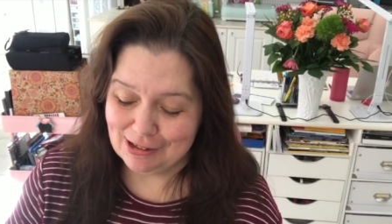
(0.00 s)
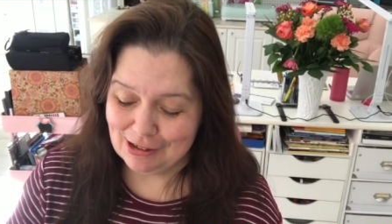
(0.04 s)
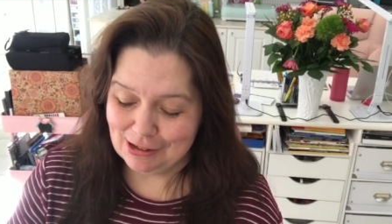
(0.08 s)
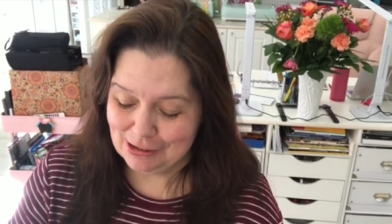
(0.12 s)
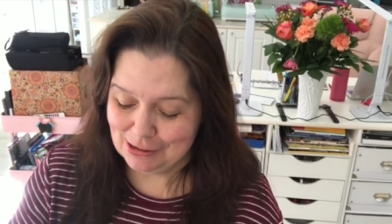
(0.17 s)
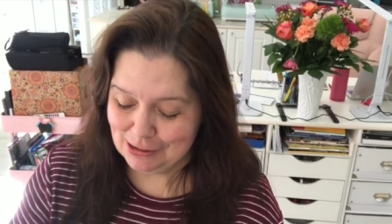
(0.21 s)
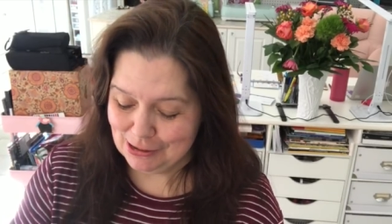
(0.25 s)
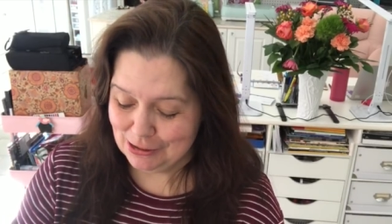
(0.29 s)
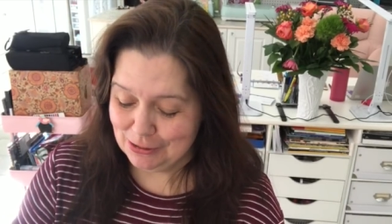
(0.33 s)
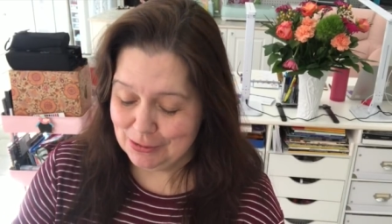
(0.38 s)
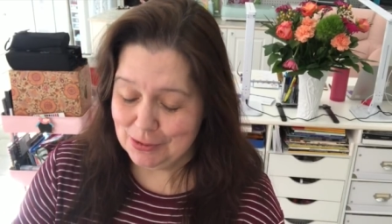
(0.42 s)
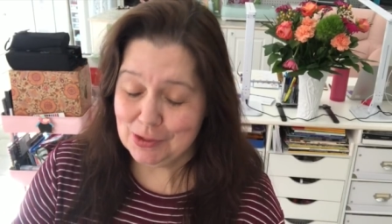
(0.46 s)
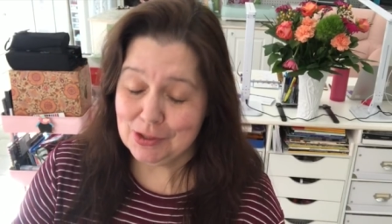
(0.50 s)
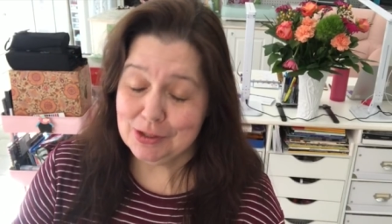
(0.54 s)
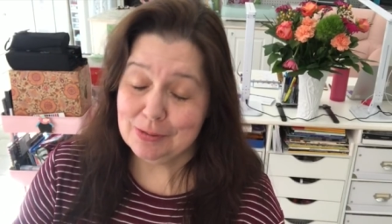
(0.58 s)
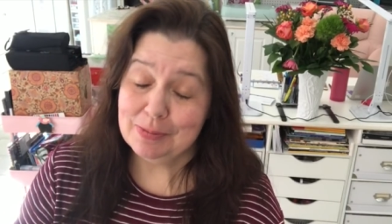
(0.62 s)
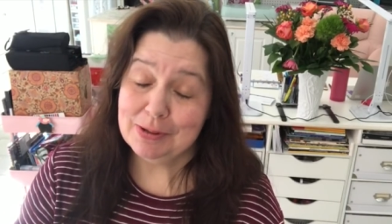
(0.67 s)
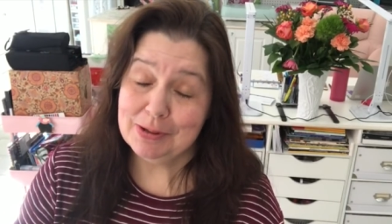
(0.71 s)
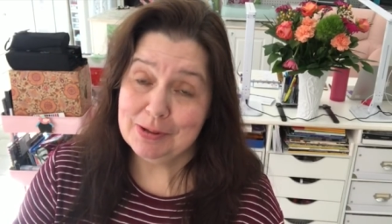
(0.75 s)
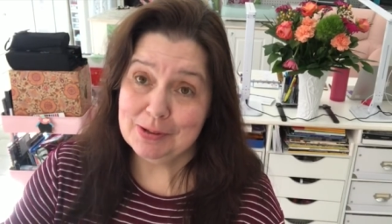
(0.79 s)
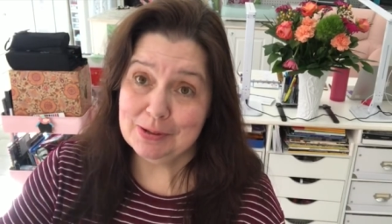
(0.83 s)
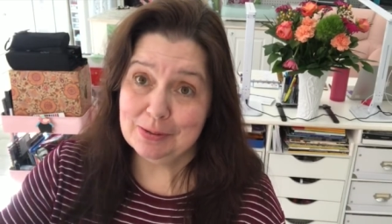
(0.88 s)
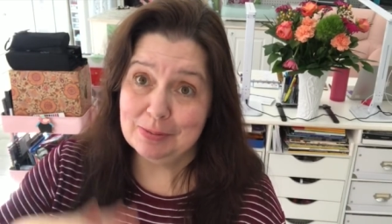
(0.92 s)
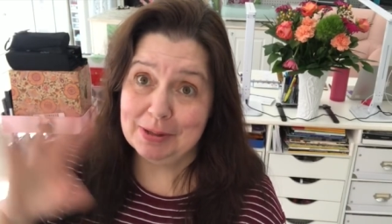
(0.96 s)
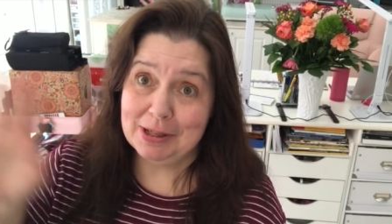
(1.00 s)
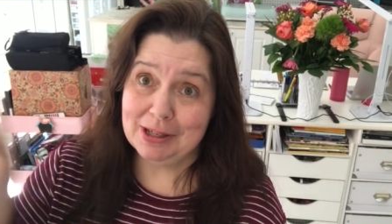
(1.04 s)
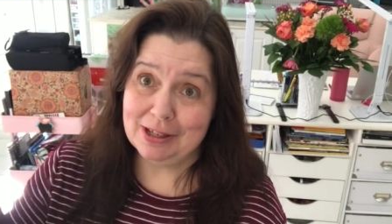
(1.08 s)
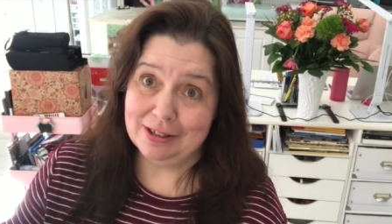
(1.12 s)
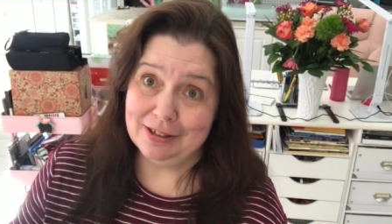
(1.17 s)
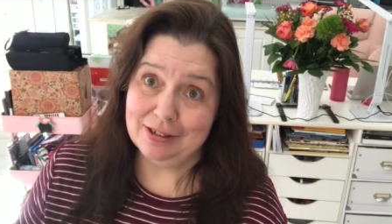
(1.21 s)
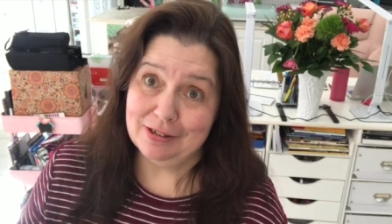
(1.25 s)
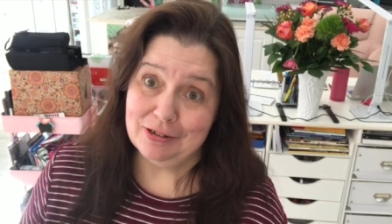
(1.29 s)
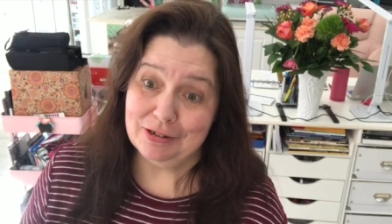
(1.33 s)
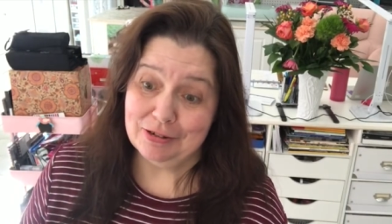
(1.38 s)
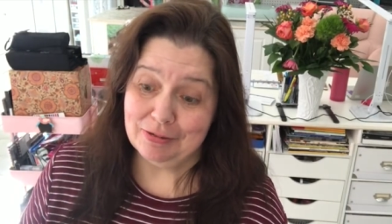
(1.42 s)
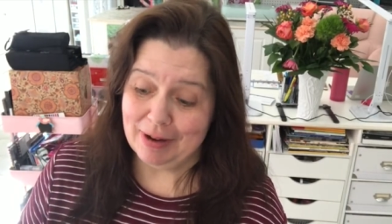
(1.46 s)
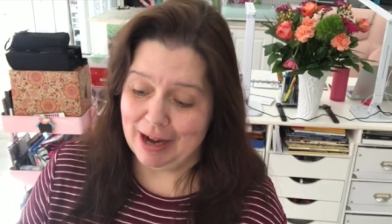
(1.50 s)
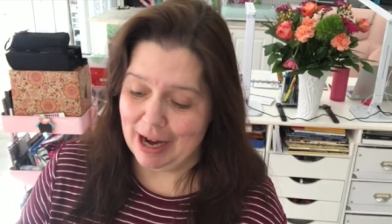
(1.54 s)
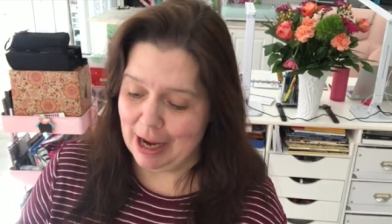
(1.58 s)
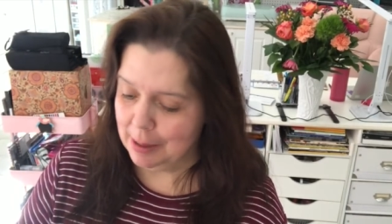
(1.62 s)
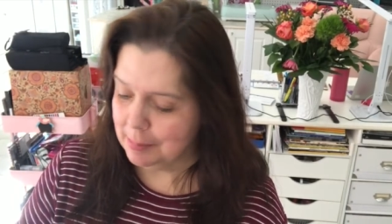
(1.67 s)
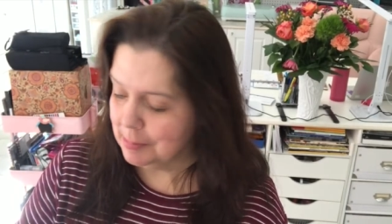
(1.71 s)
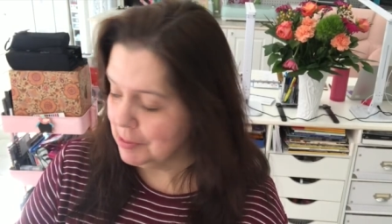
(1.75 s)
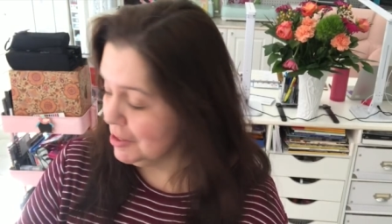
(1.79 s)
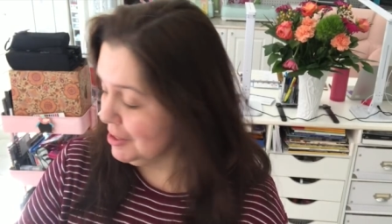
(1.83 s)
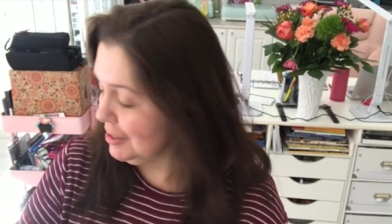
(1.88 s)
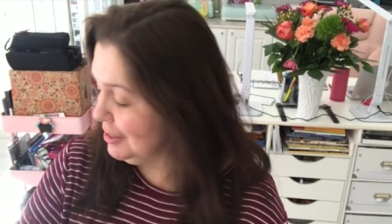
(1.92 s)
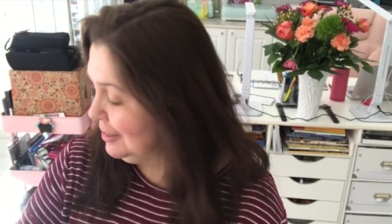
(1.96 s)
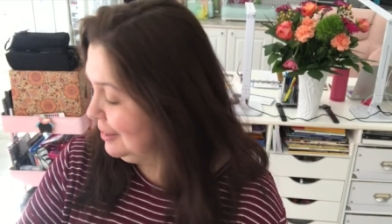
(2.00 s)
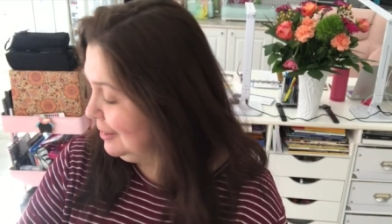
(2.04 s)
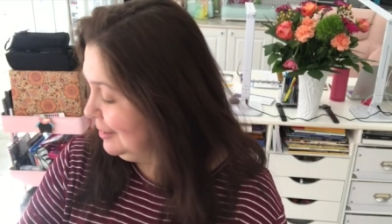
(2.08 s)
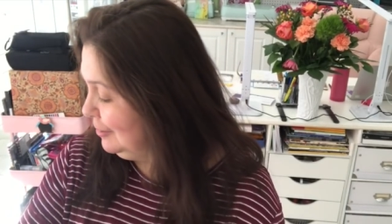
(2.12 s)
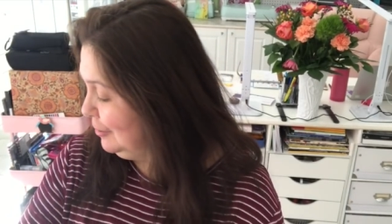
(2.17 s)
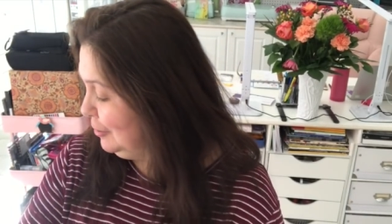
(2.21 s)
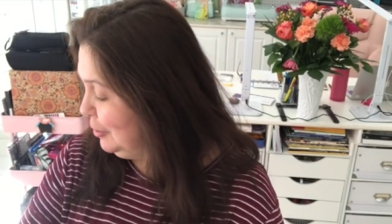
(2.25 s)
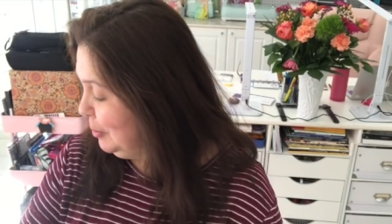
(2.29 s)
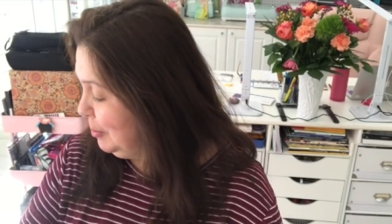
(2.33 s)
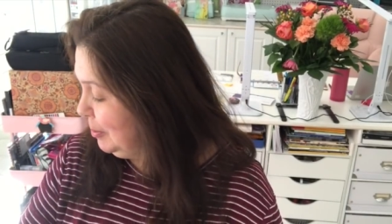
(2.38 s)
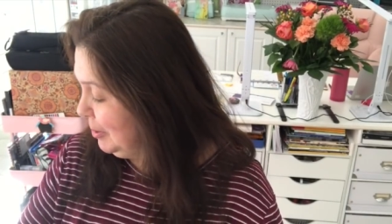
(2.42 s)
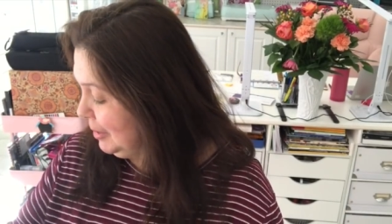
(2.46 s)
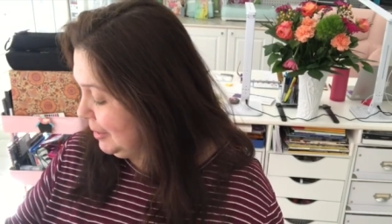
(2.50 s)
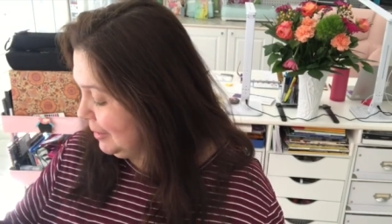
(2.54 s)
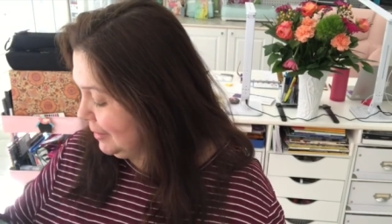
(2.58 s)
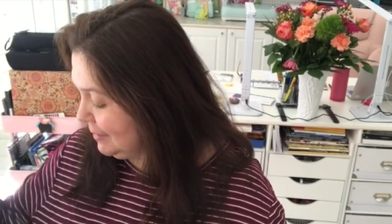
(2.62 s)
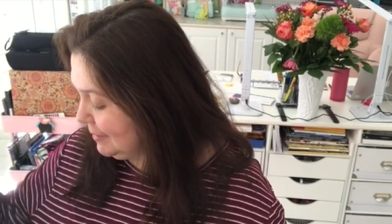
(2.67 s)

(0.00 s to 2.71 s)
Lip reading: also is supposed to be under wraps, no pun